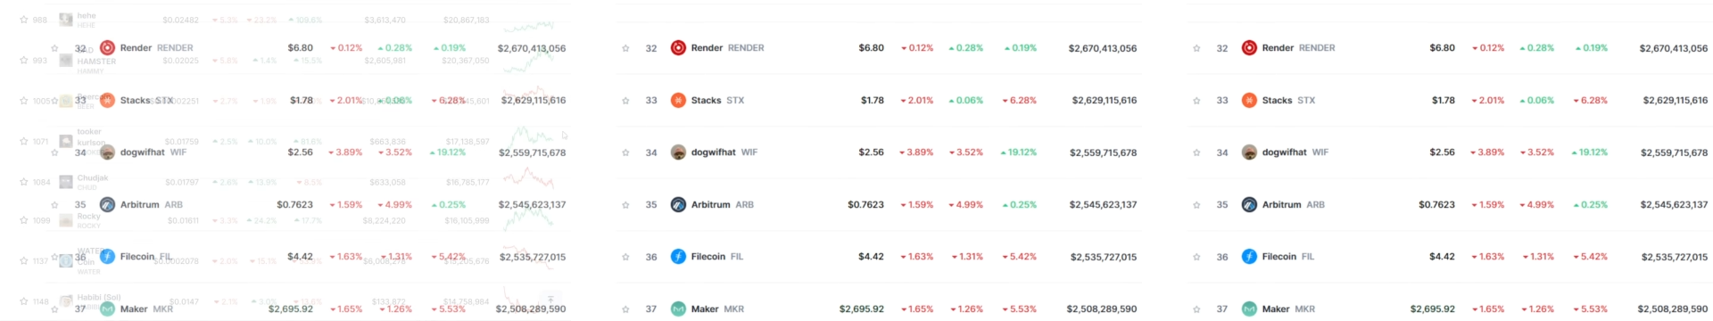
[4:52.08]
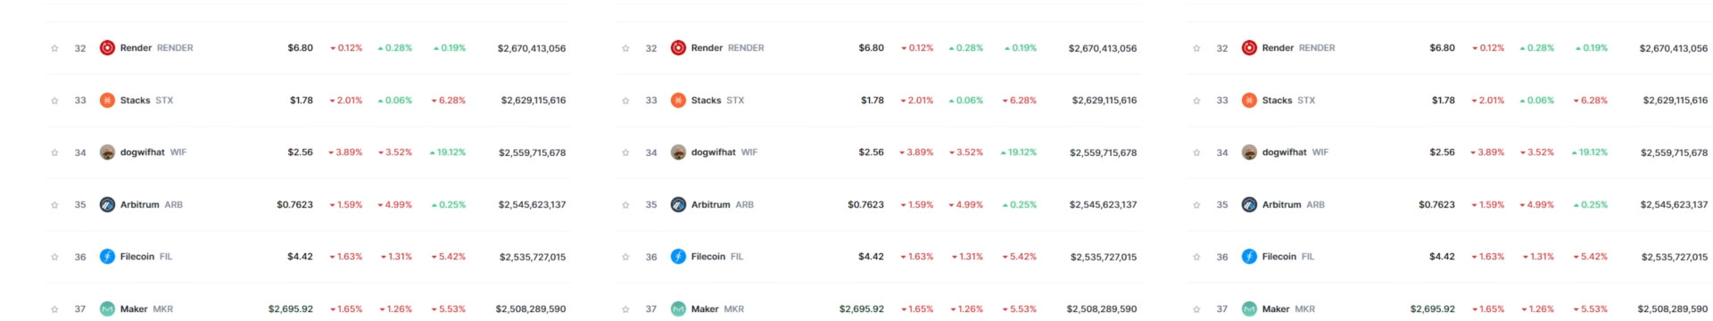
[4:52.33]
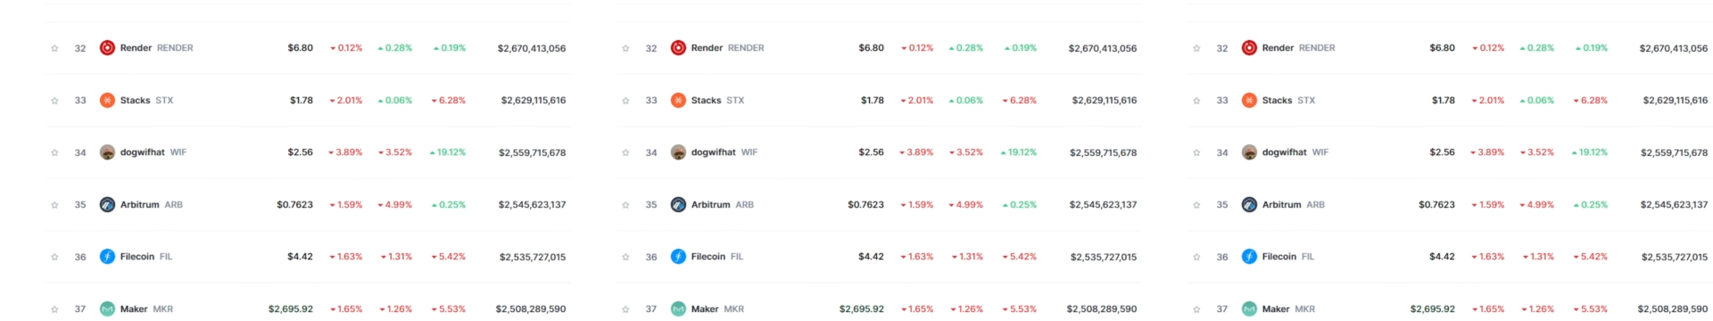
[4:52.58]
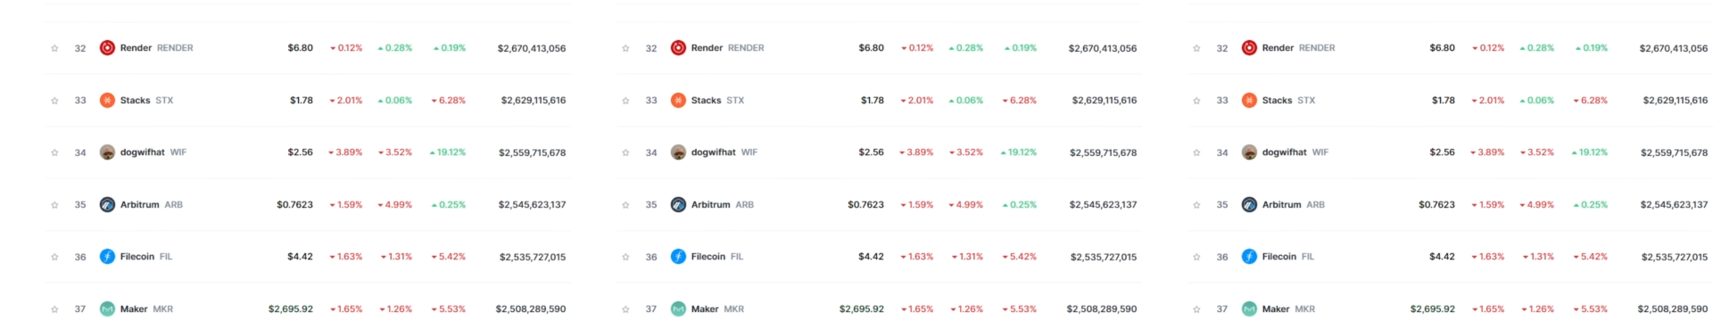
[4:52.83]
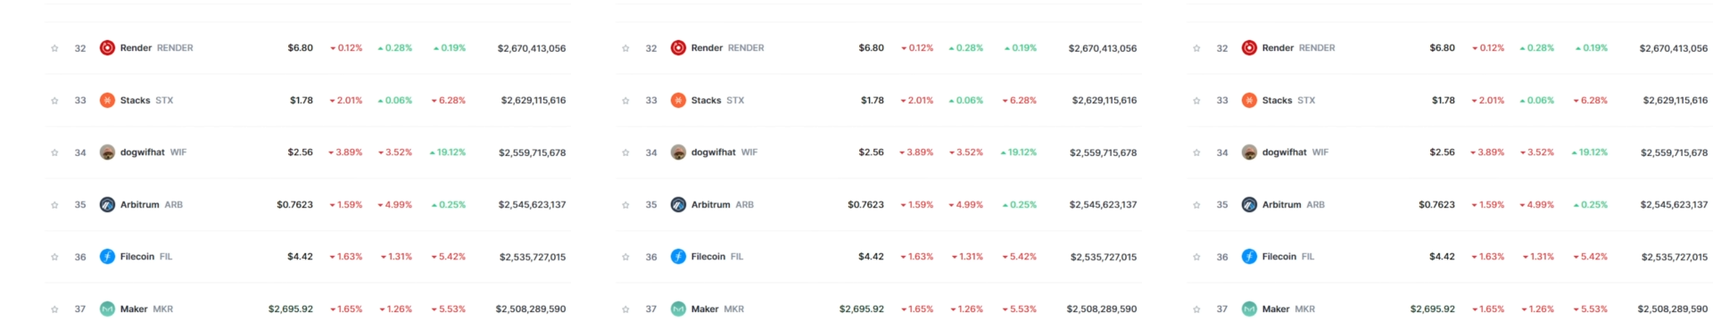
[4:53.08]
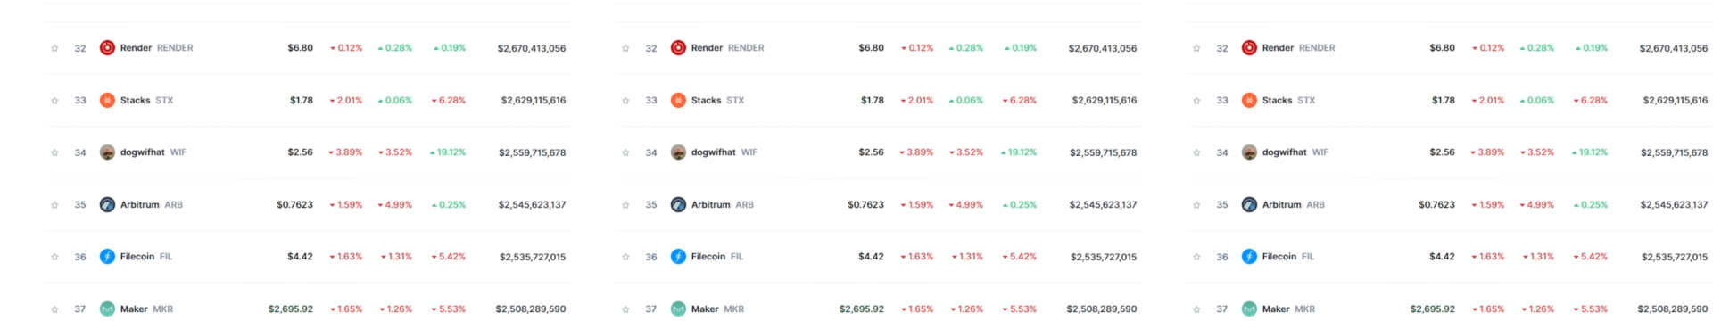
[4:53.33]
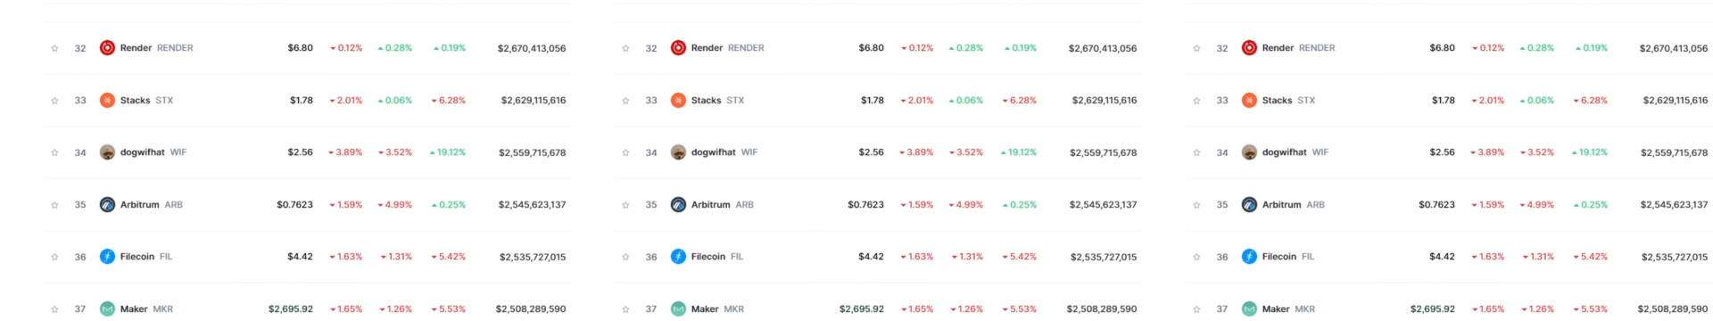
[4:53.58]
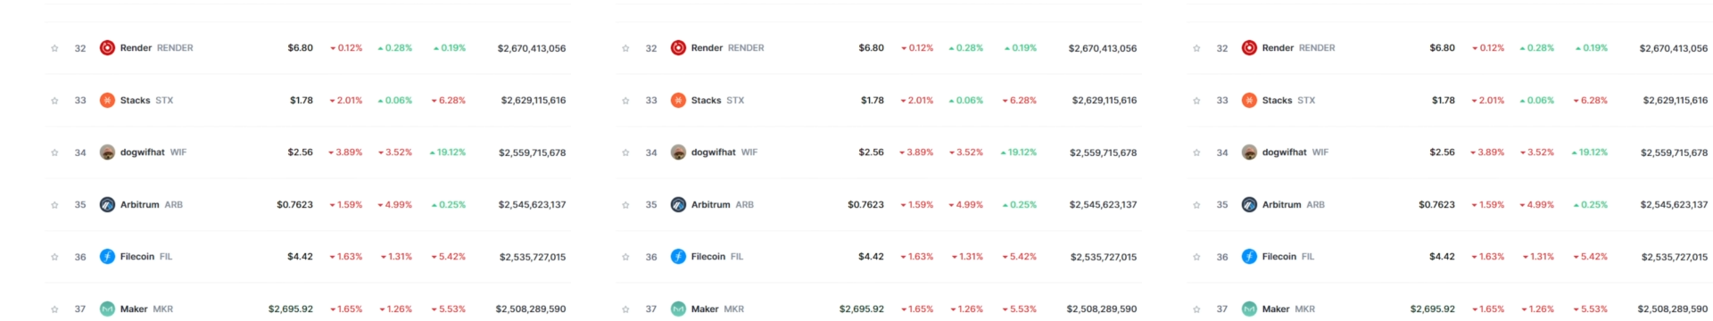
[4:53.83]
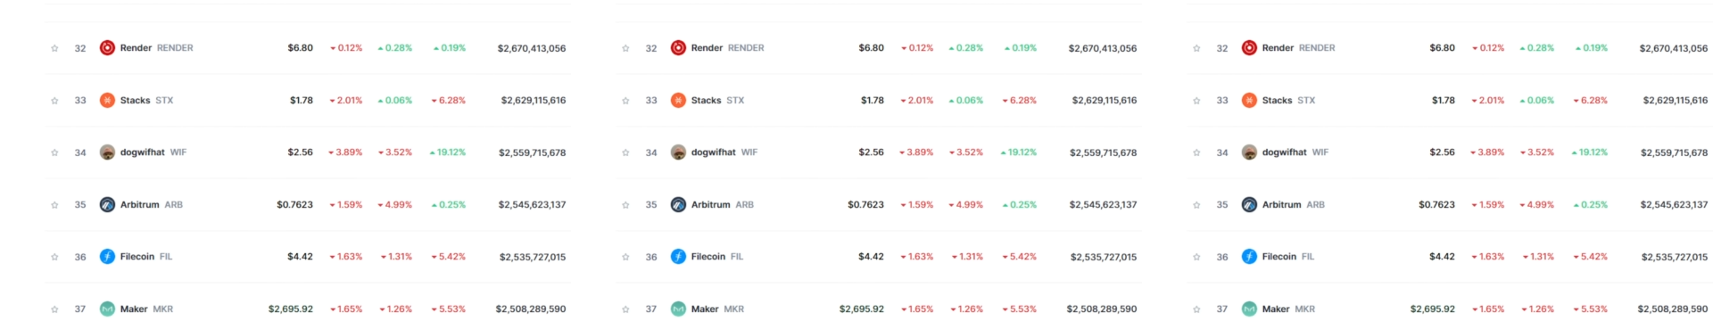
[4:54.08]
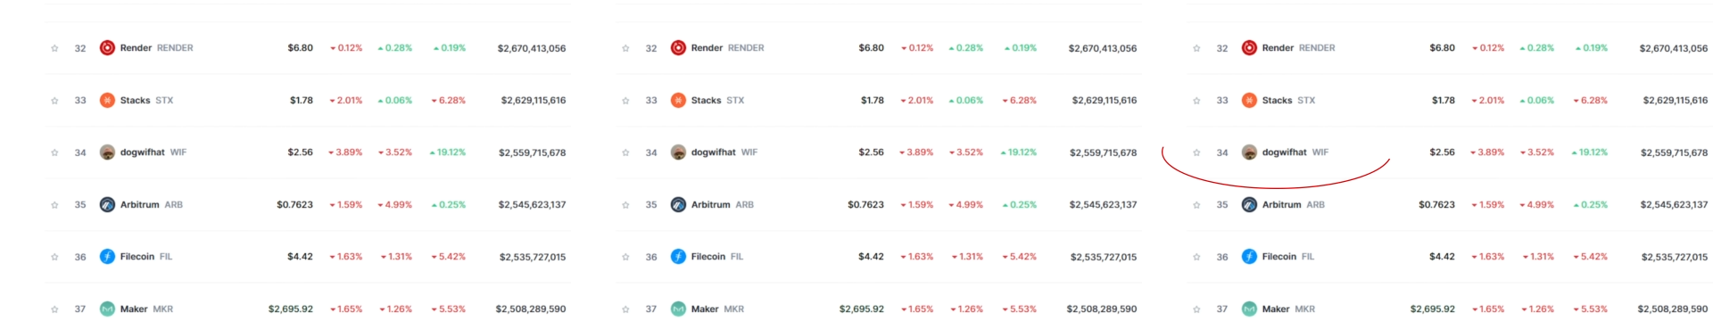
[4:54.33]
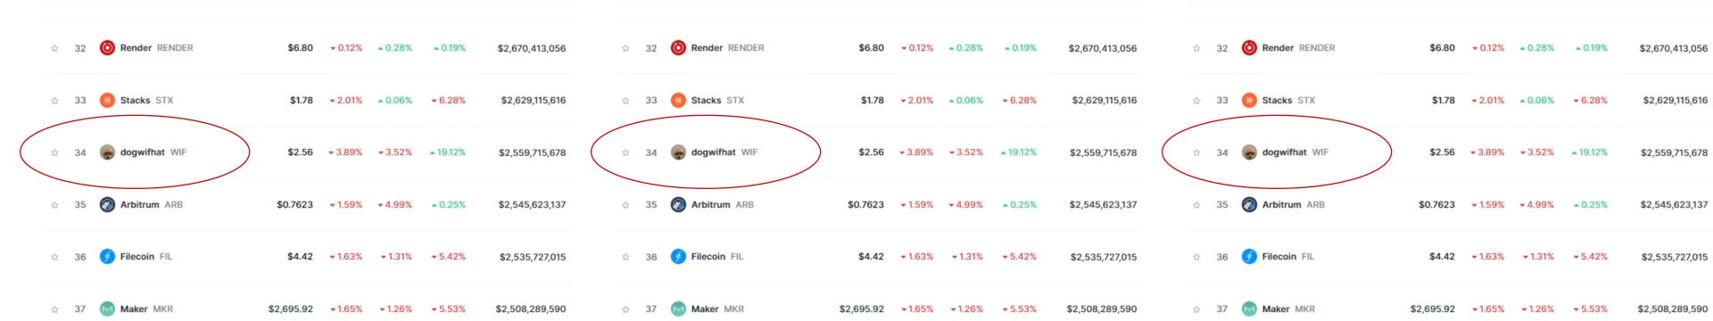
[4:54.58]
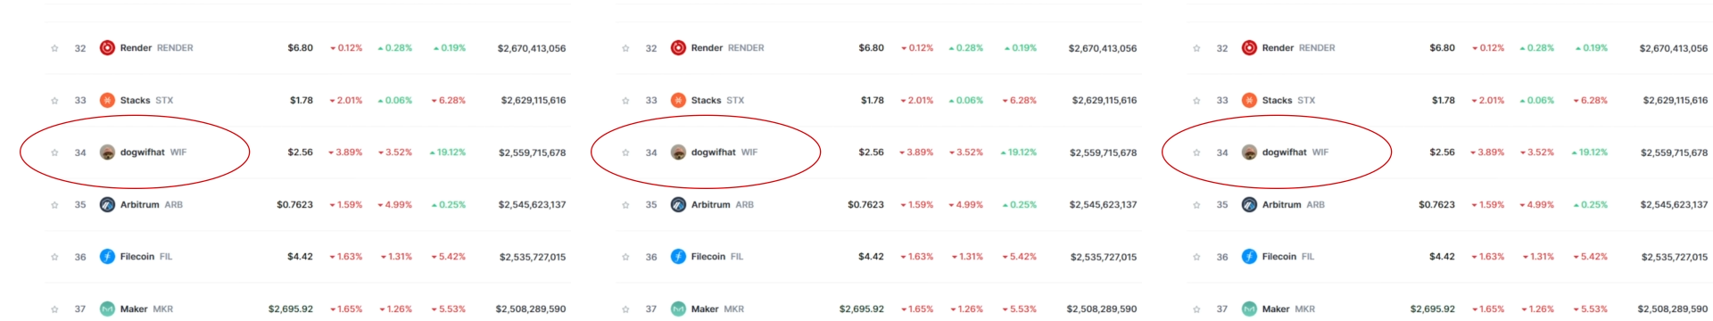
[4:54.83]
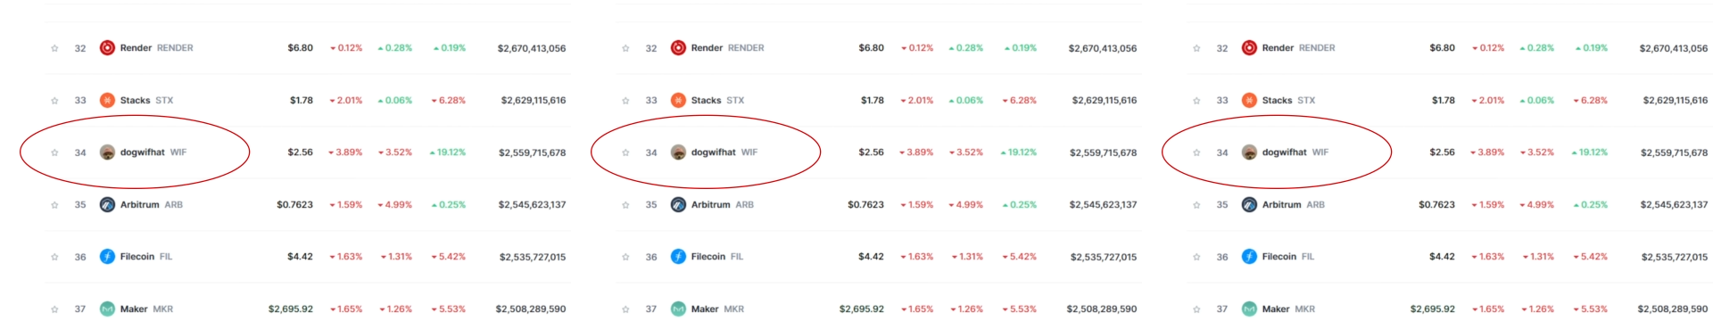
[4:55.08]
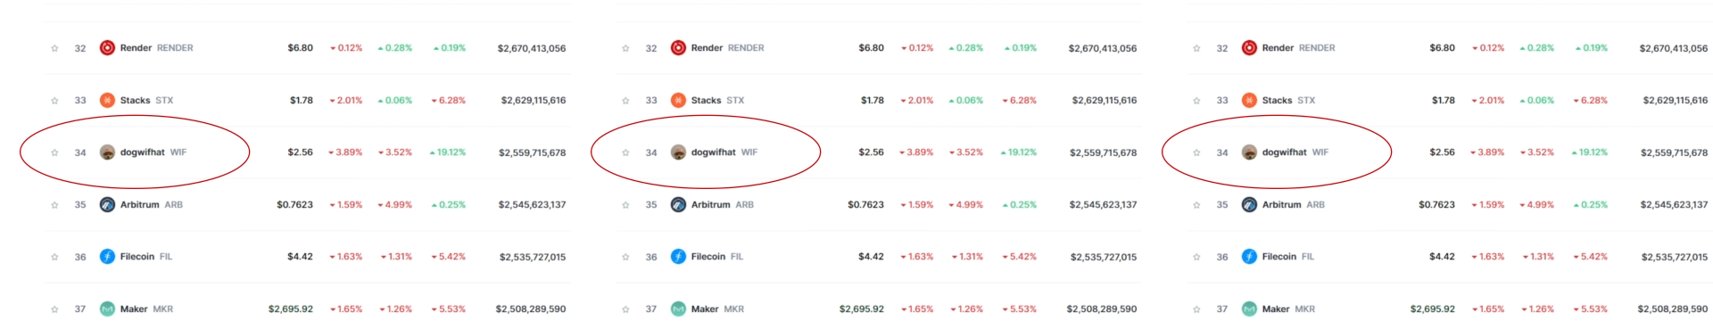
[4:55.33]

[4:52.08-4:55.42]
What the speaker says: Nobody's mouth can be seen.